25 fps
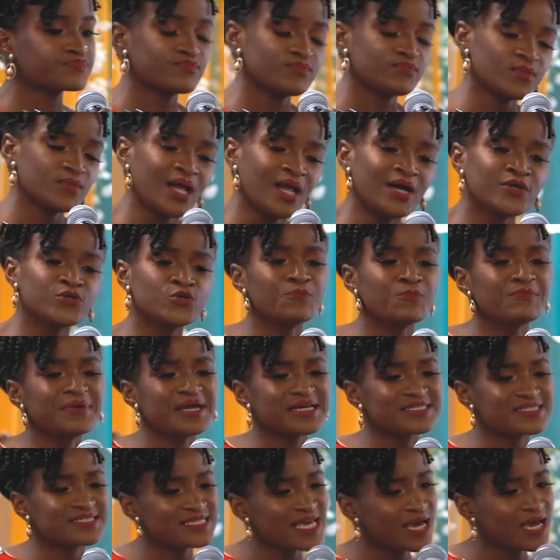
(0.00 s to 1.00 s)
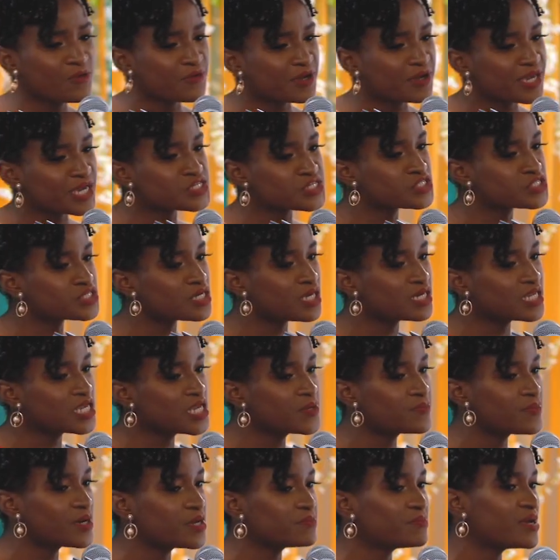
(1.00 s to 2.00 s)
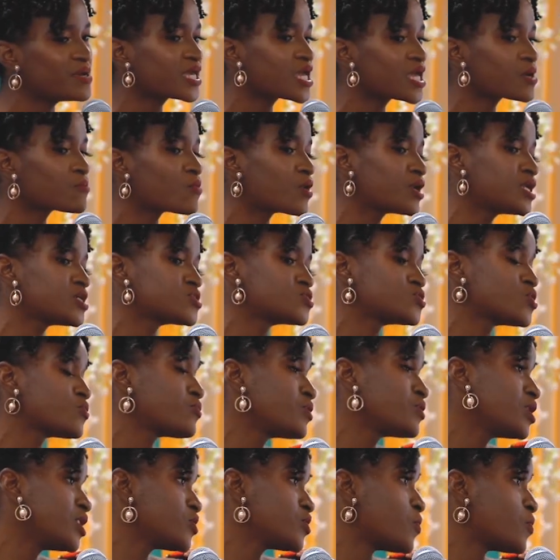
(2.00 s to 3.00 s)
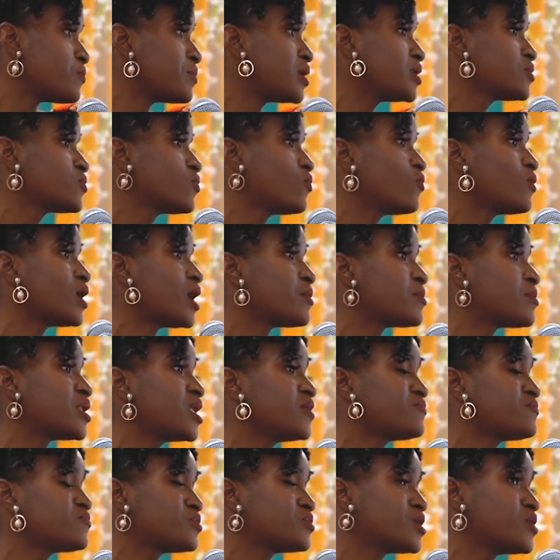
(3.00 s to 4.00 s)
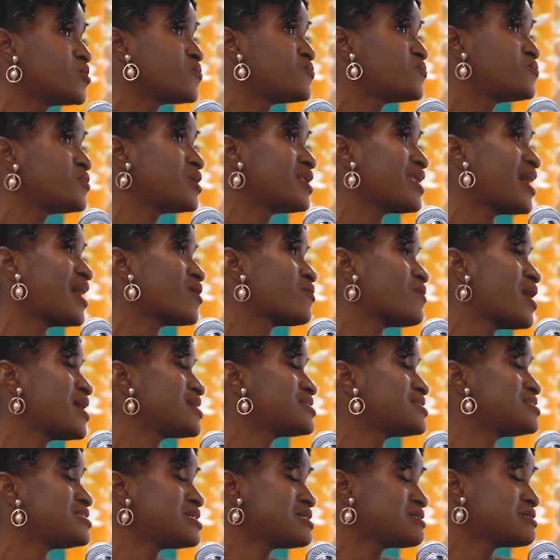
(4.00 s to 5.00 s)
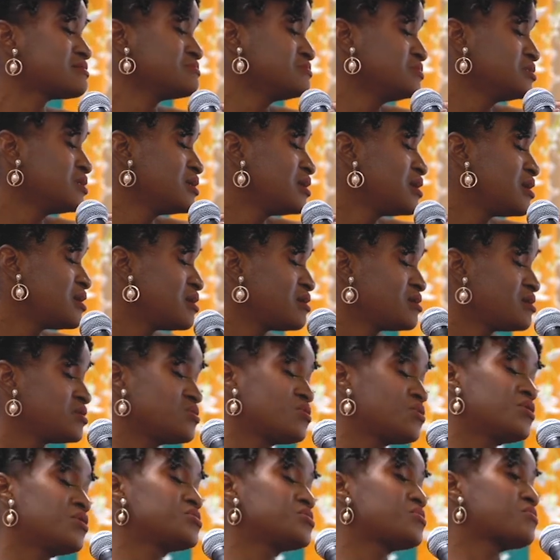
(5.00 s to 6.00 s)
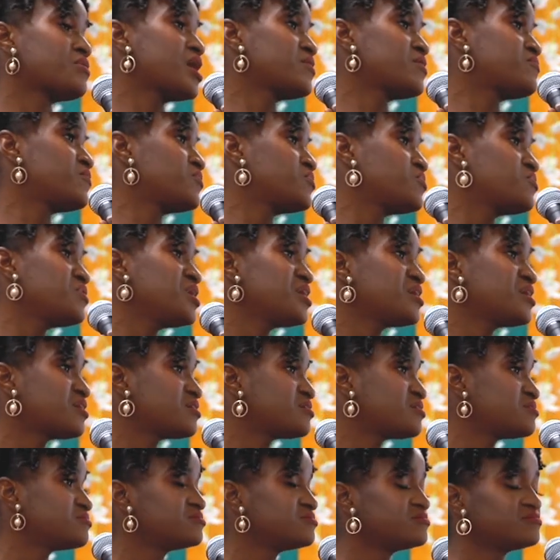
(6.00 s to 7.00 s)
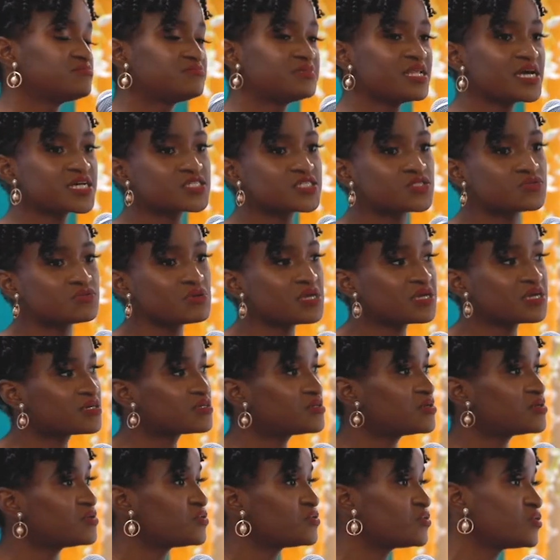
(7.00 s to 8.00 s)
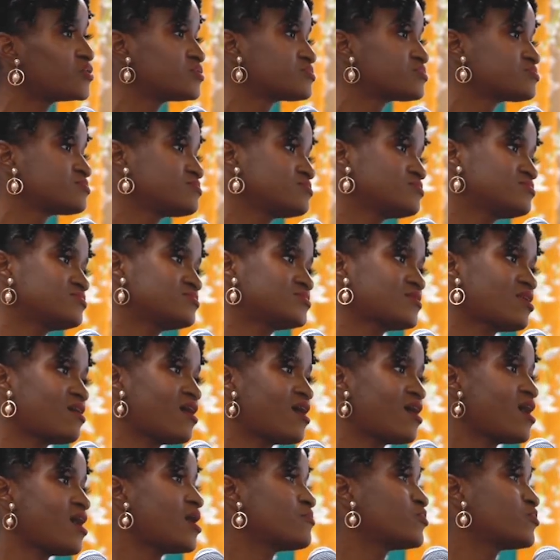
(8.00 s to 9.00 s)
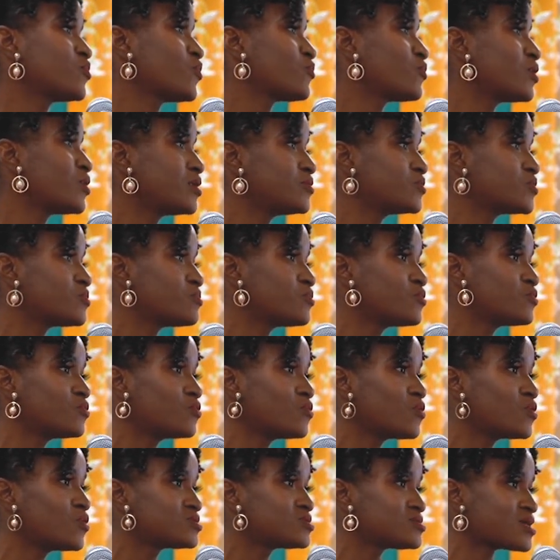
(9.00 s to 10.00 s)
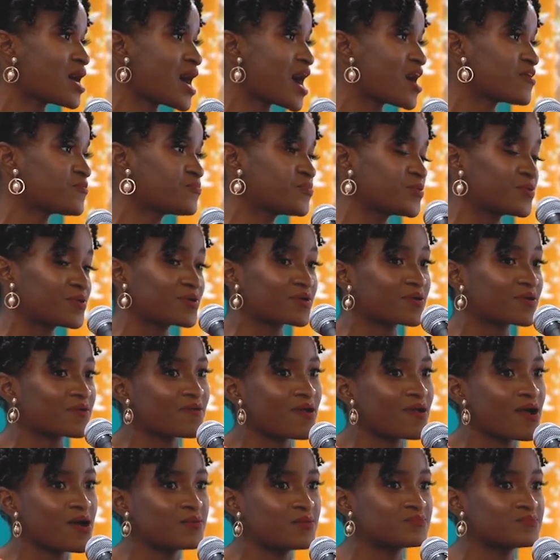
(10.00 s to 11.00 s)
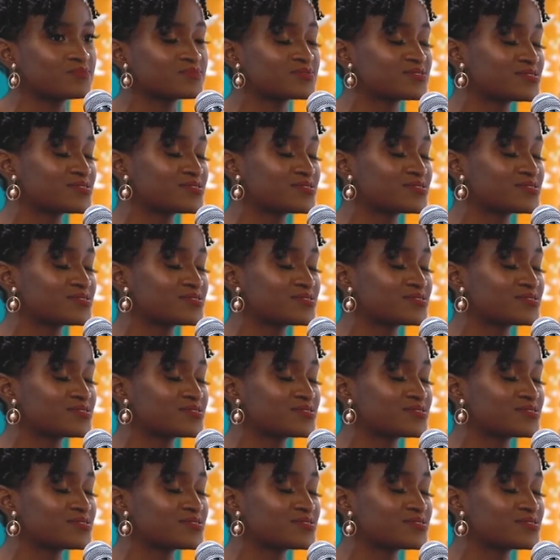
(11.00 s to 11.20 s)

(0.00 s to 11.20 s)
you may sell occasionally, but making money is not really your main goal. I mean, if today you feel like writing, you're going to write for the week. Next week, I'm not really in the mood. I have period cramps,